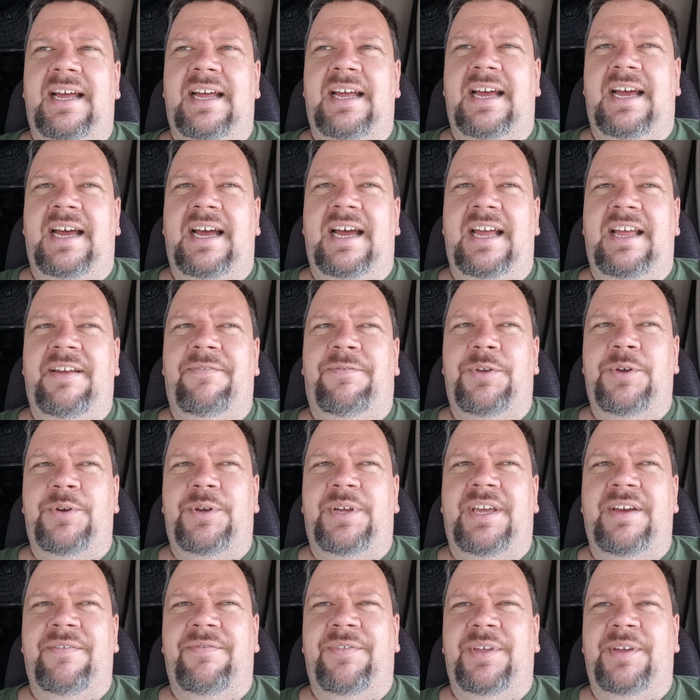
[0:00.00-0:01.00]
If you
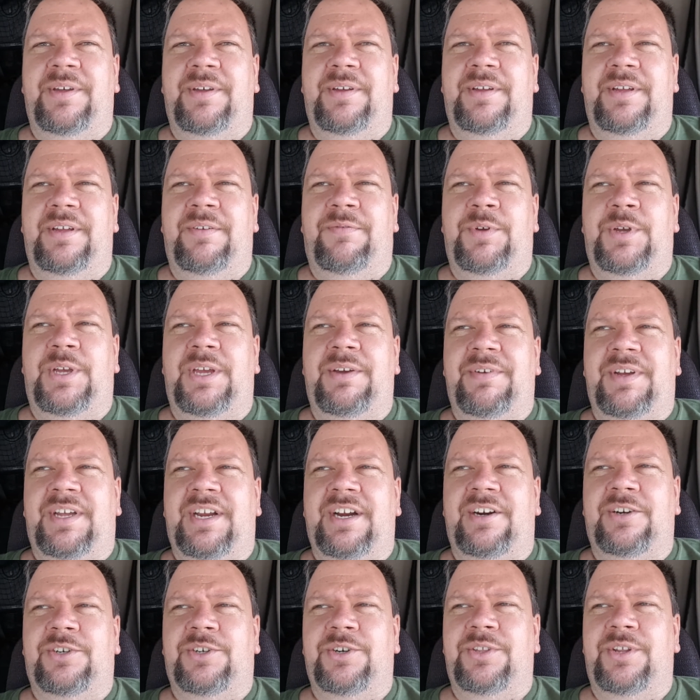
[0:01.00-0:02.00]
give a
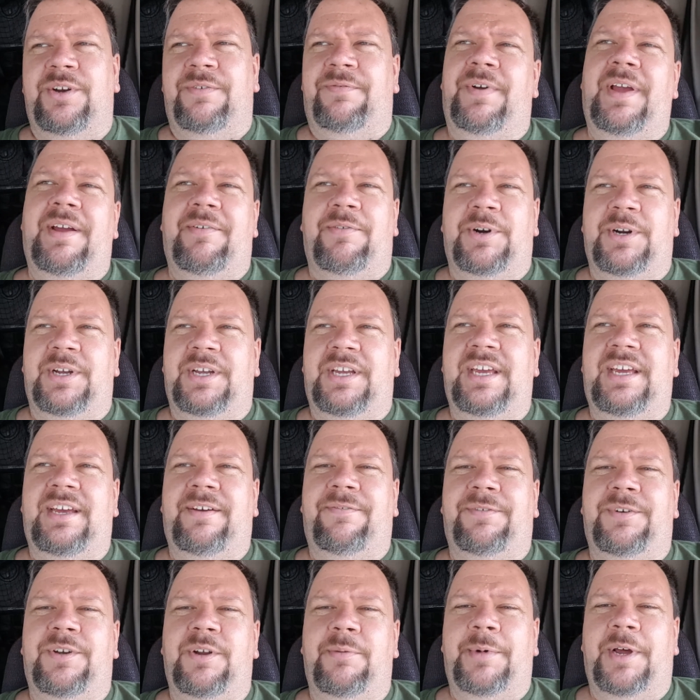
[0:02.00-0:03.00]
character their favorite
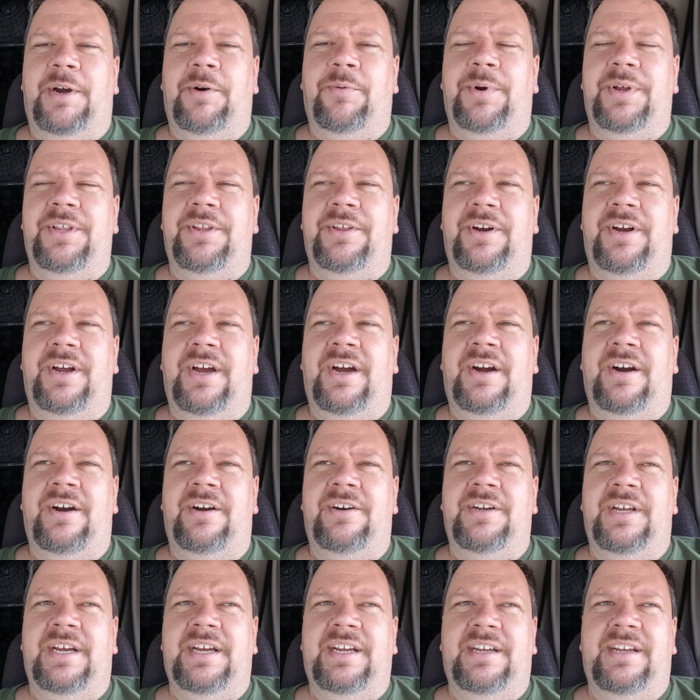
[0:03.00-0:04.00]
gift, no matter whether they
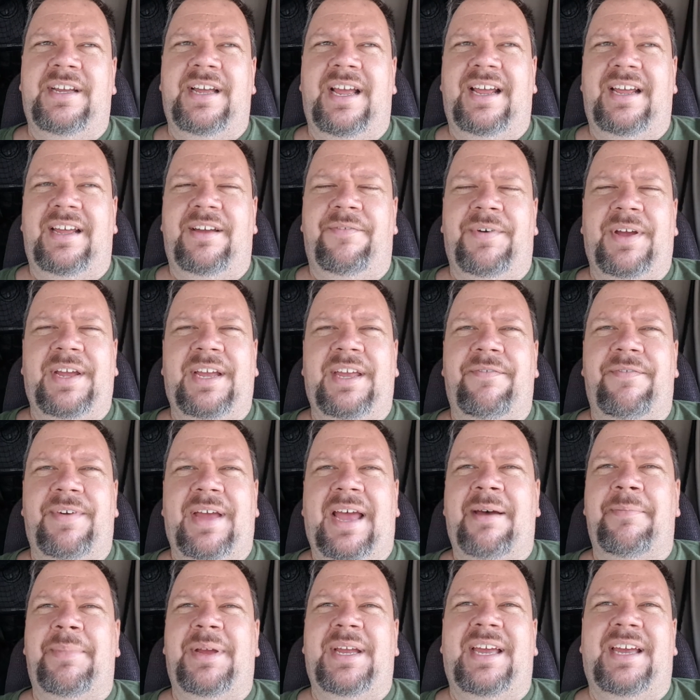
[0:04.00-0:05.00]
are, like if I give
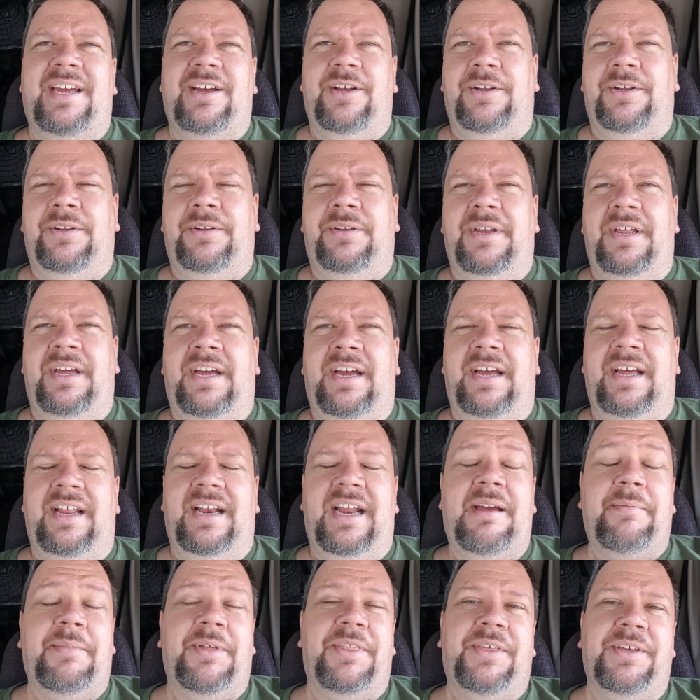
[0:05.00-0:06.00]
Abigail an
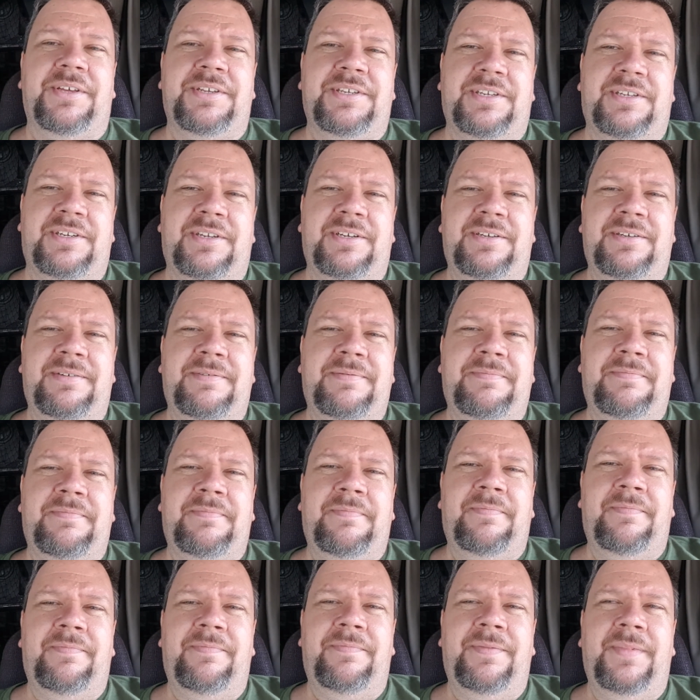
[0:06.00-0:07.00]
amethyst,
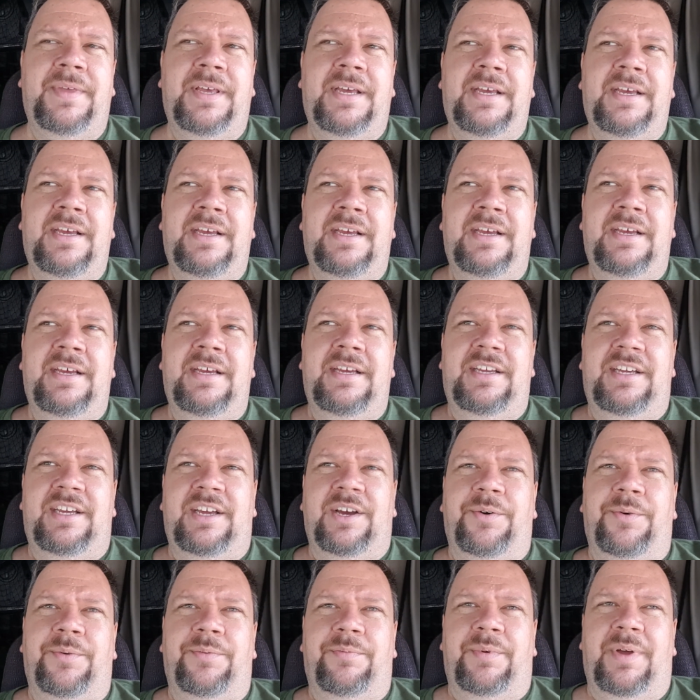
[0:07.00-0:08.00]

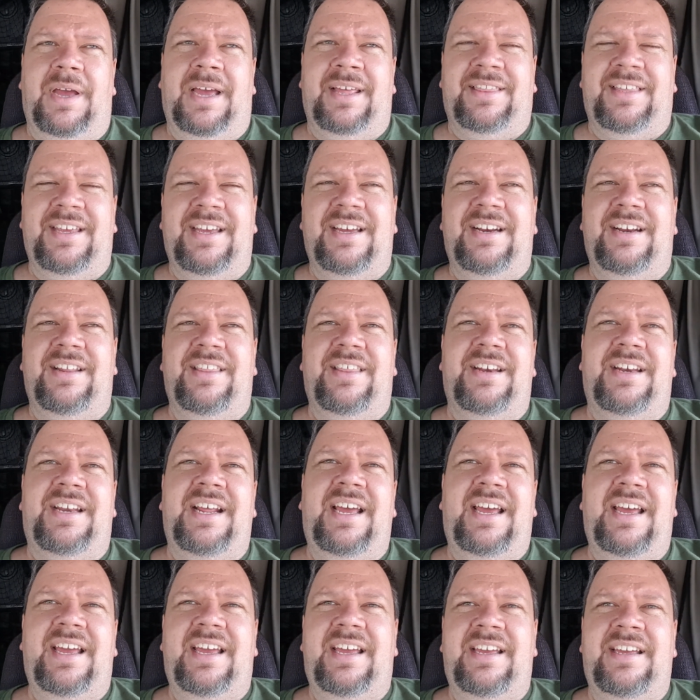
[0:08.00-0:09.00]
you know, at the end of the
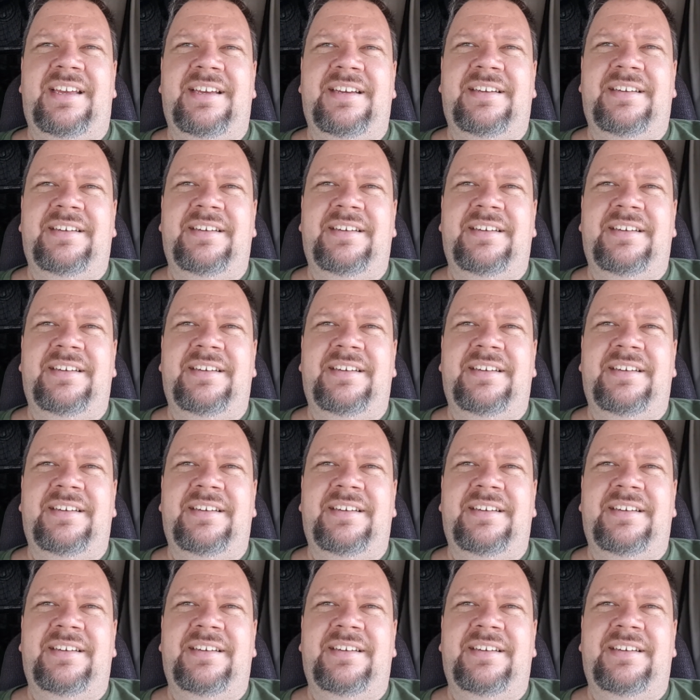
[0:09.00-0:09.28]
day,